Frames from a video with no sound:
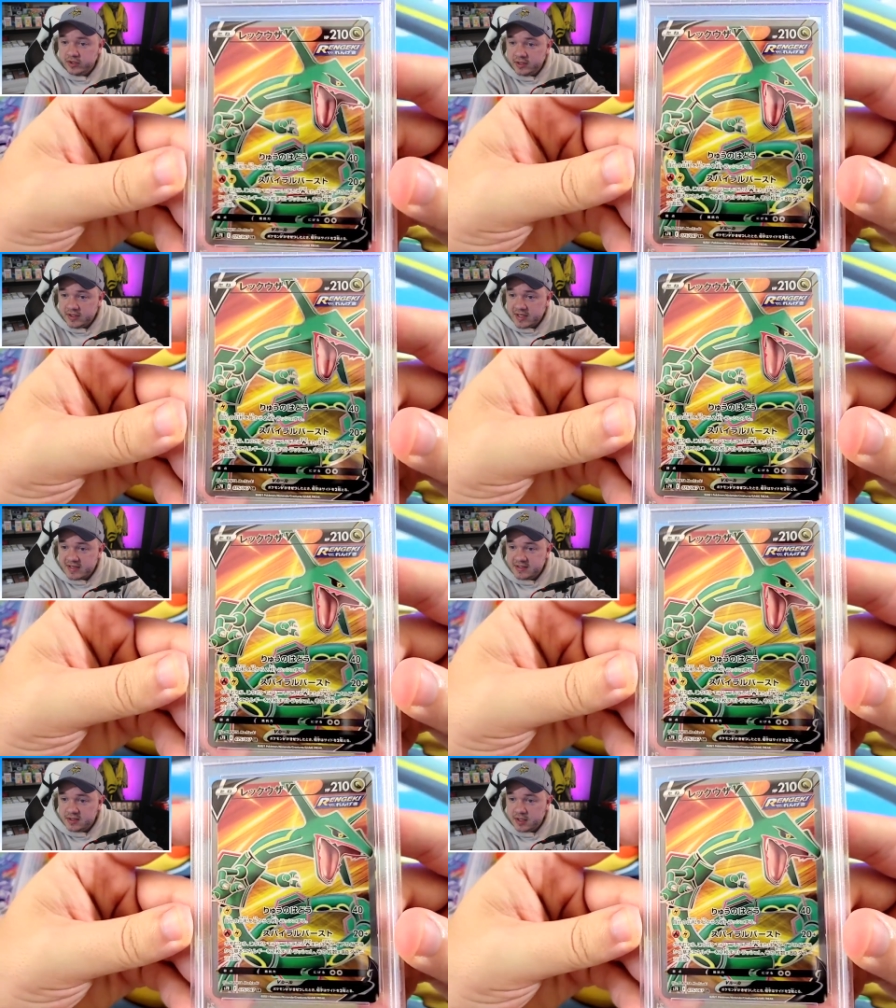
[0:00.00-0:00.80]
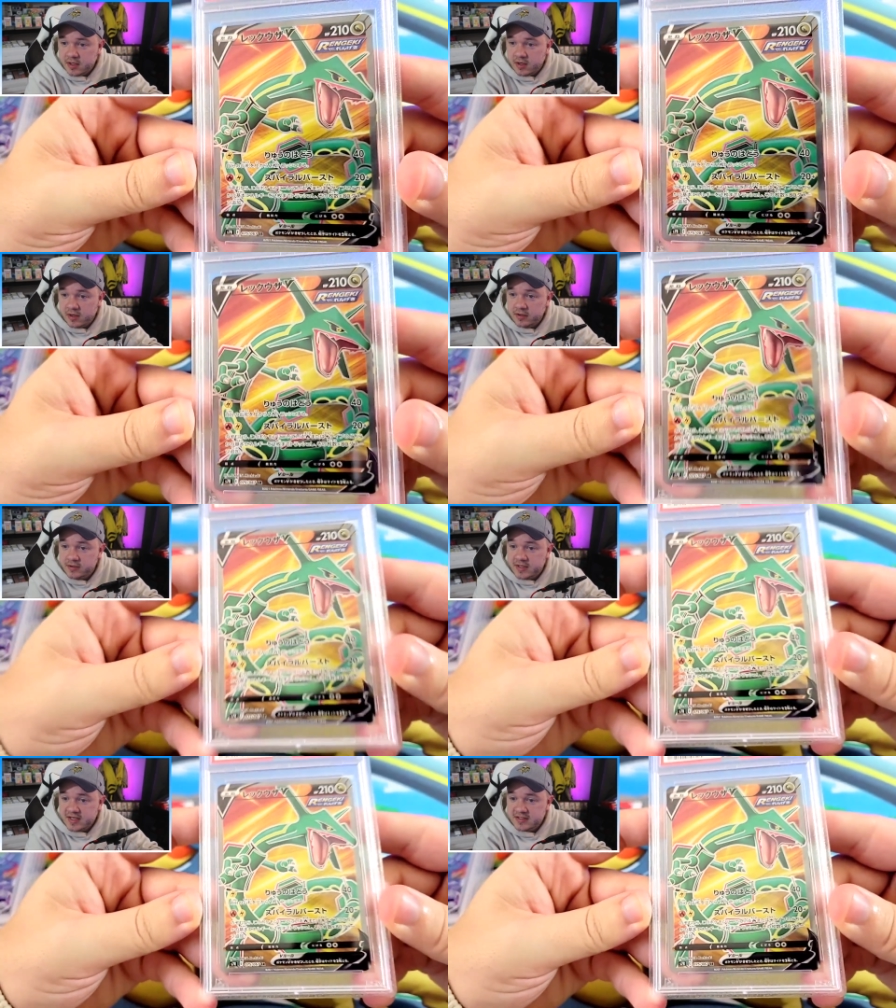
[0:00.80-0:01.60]
Really nice looking card,
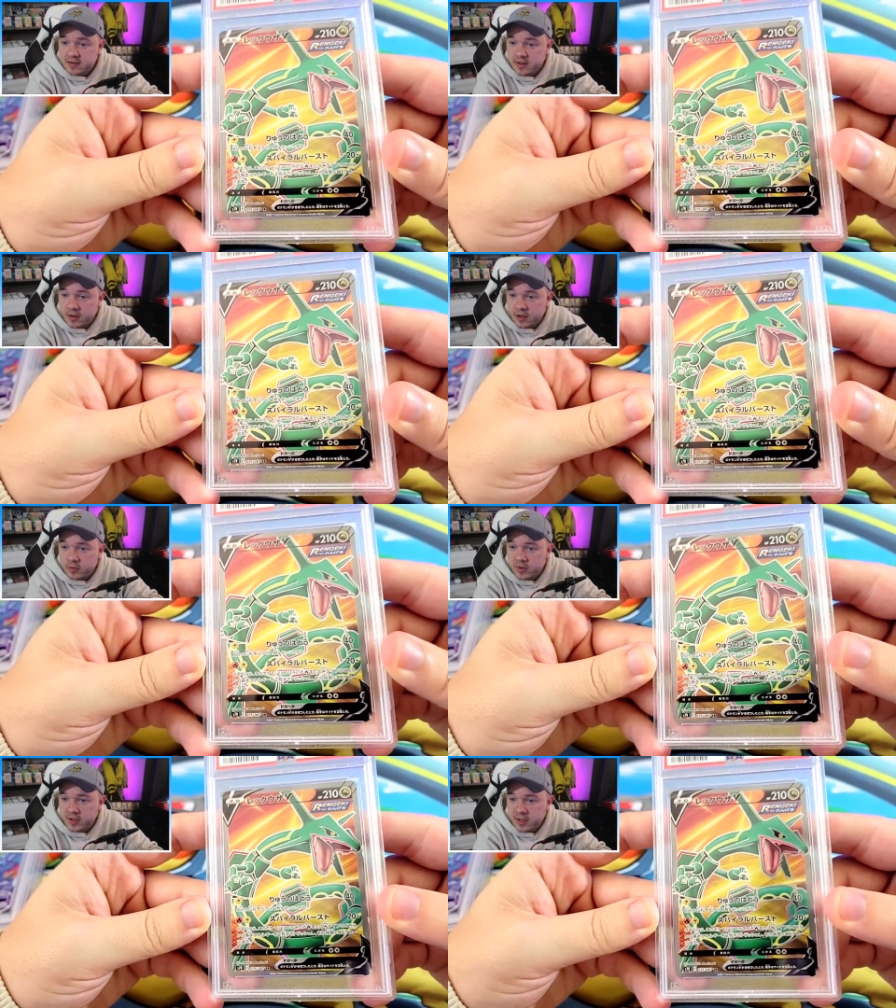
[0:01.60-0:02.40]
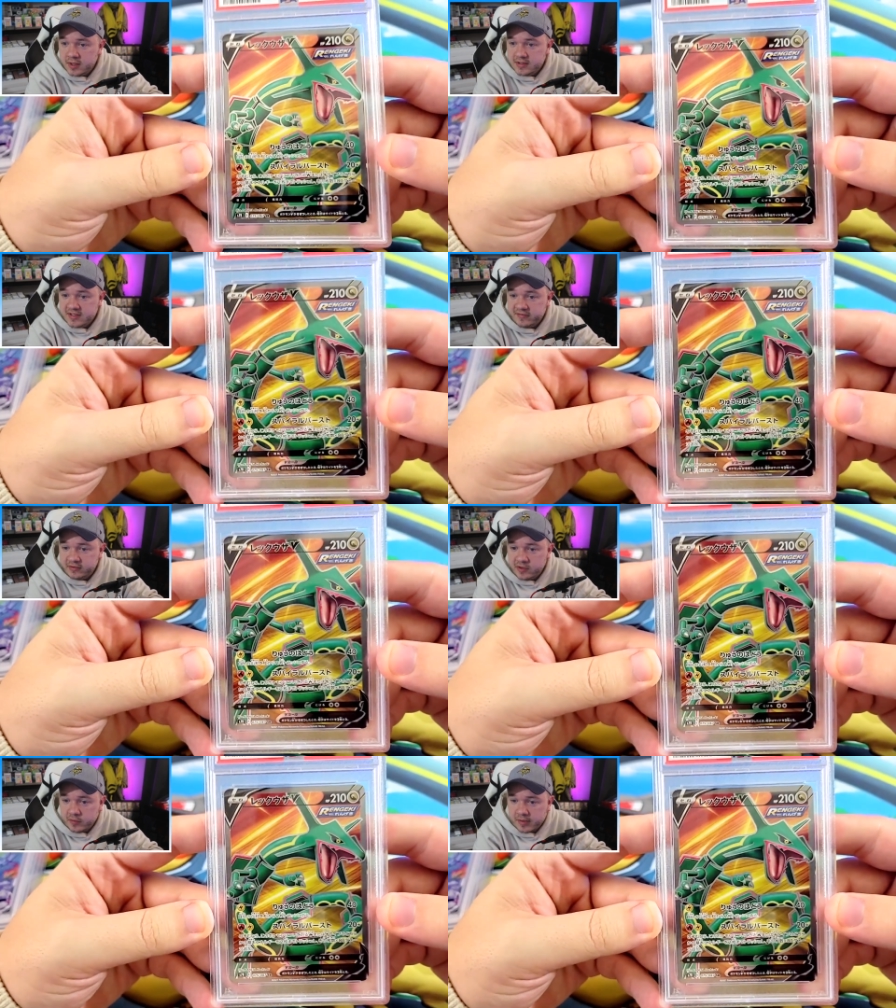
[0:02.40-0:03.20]
nice looking artwork.
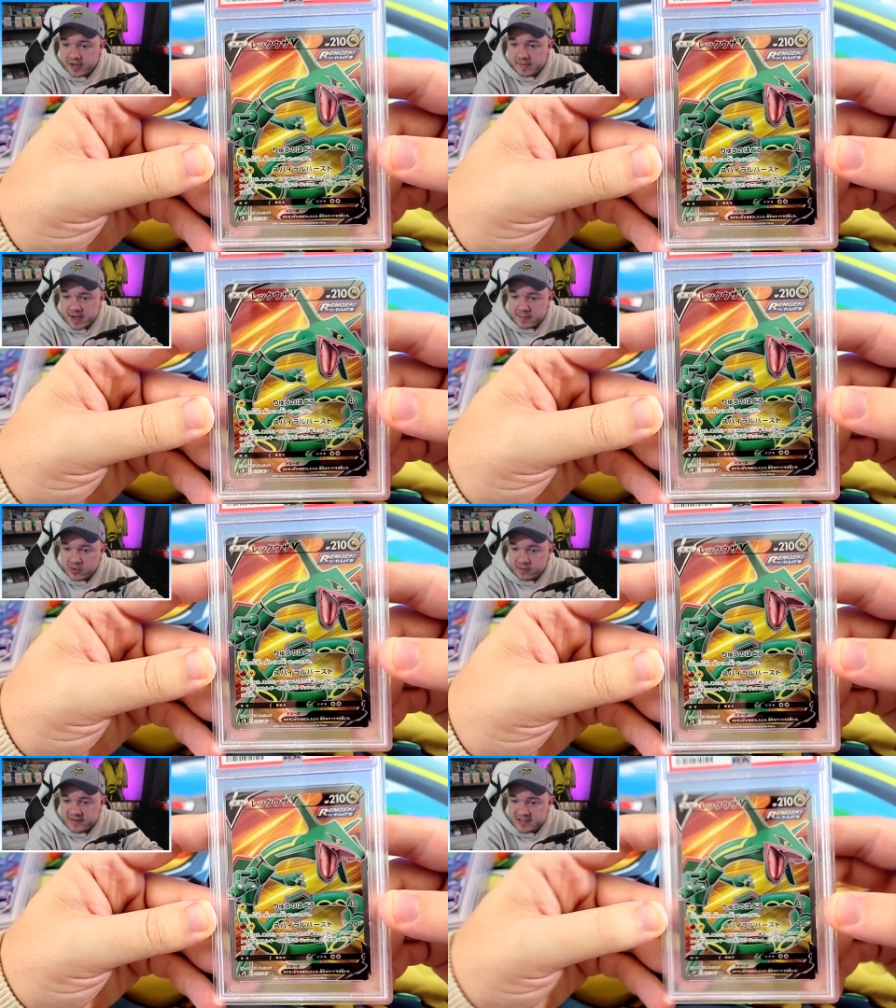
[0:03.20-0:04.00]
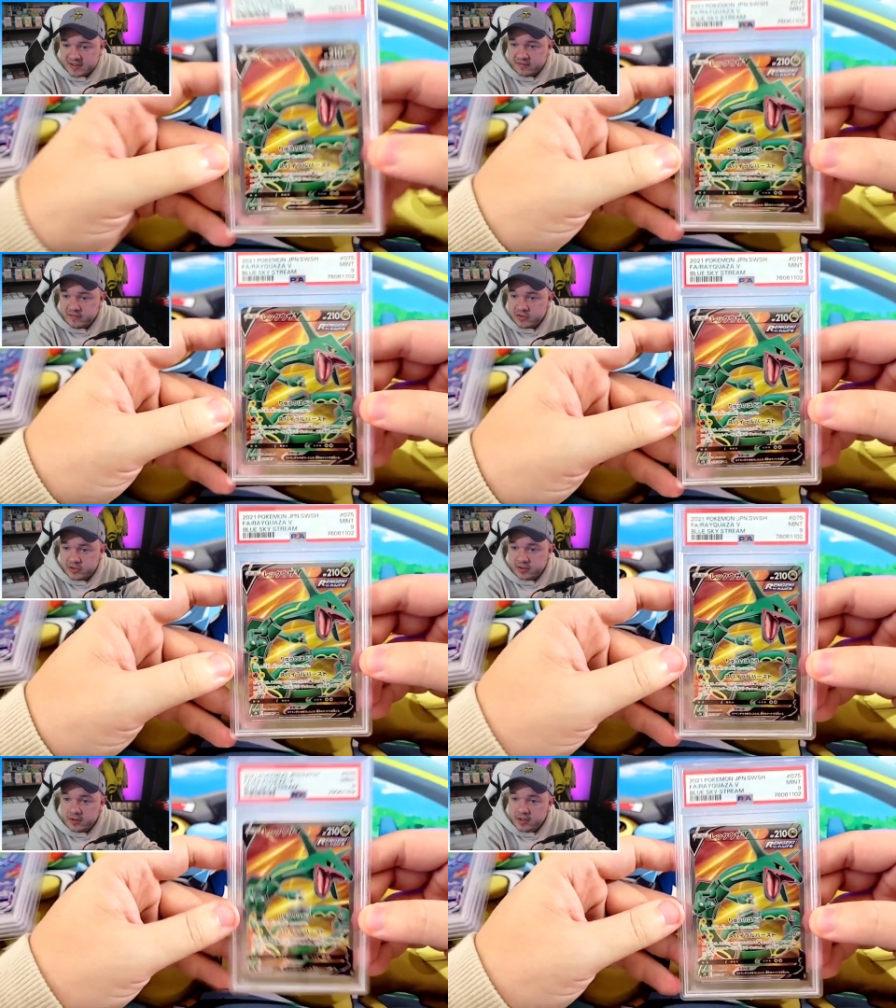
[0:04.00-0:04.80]
Definitely will probably buy more of these in the
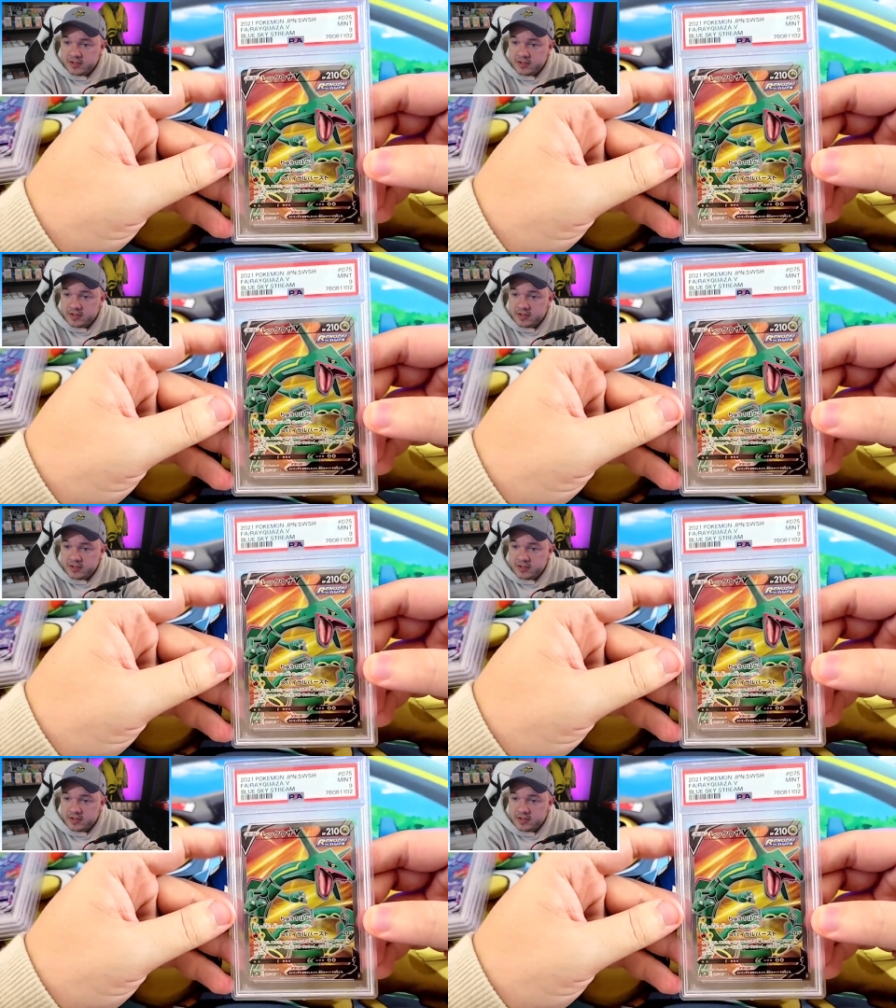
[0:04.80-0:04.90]
future.